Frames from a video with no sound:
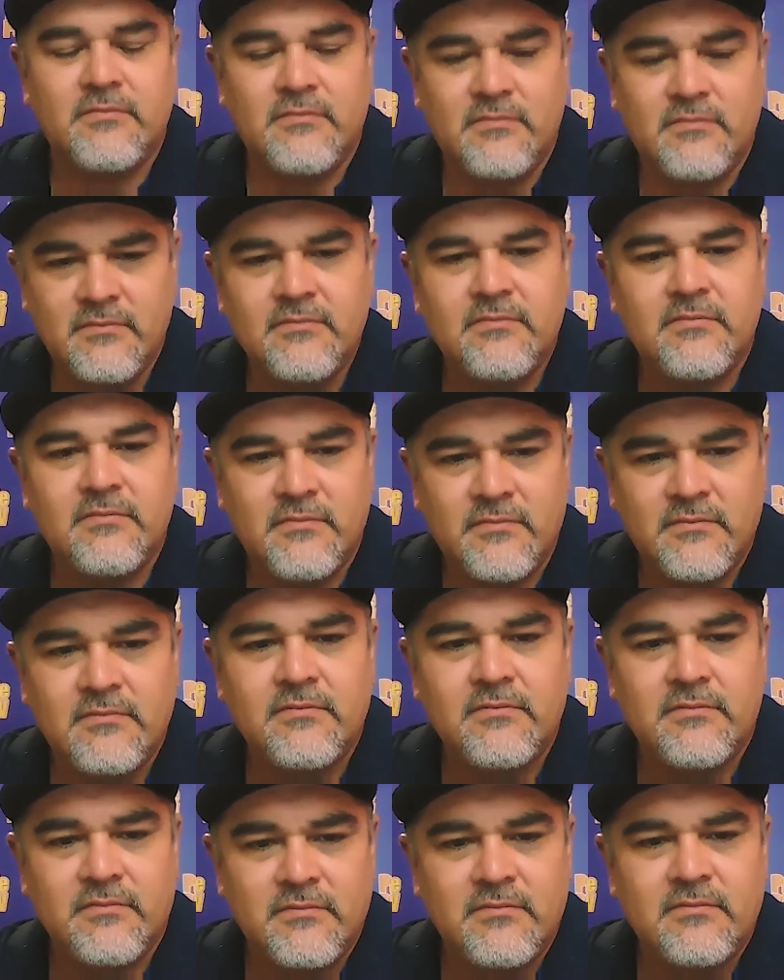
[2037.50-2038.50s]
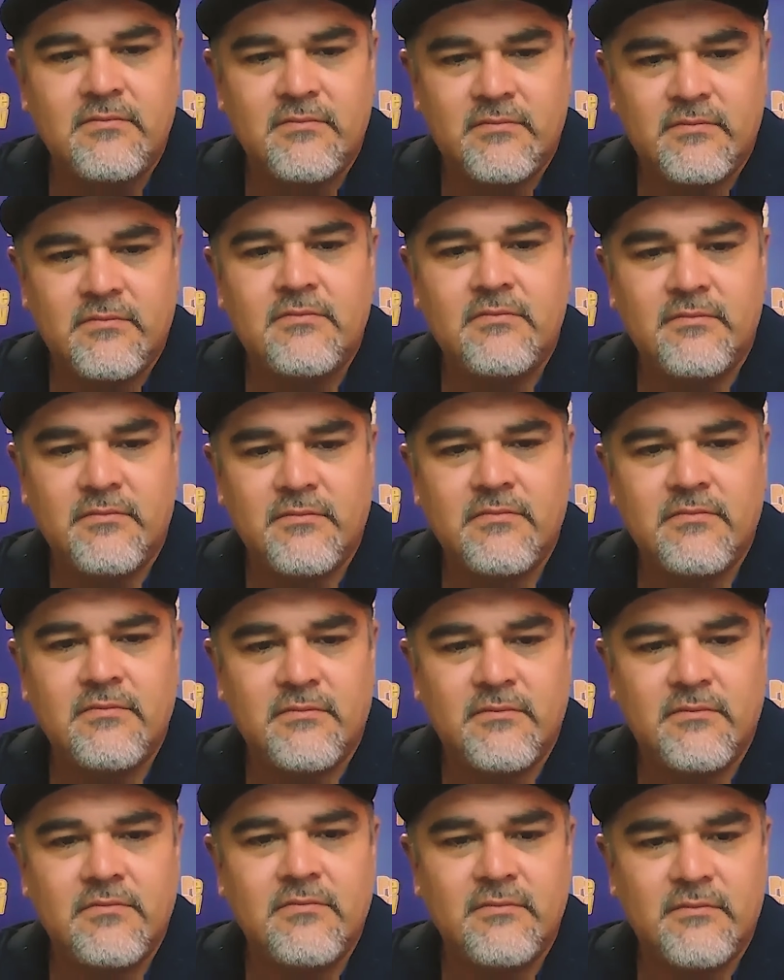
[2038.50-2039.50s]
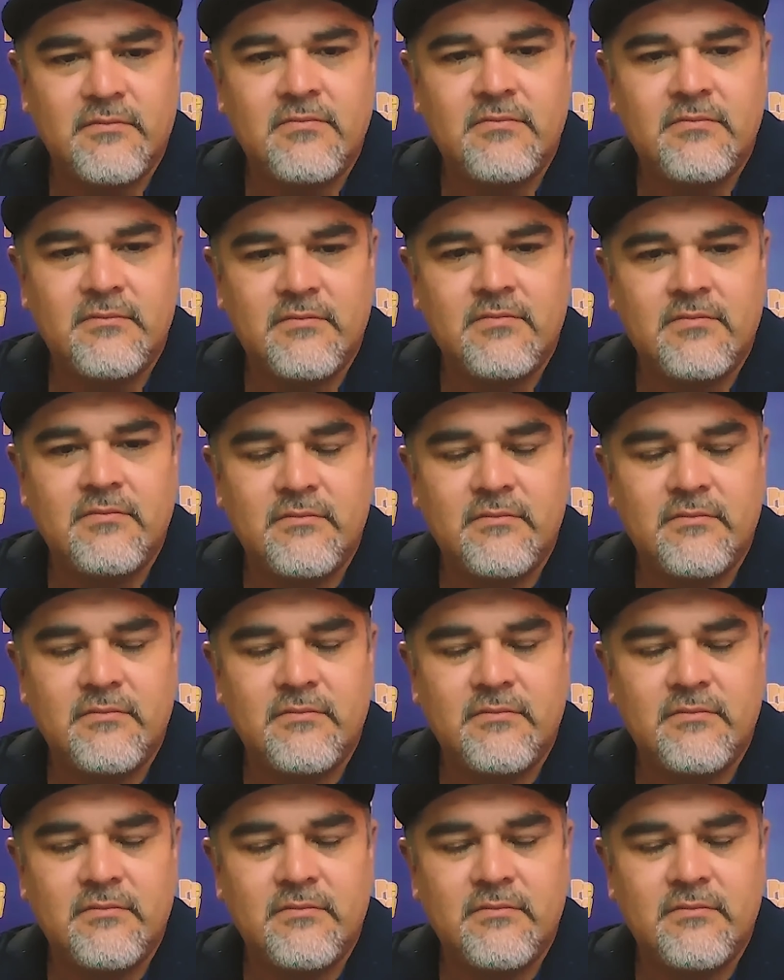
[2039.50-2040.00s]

mostly poetry stuff or inspirational stuff.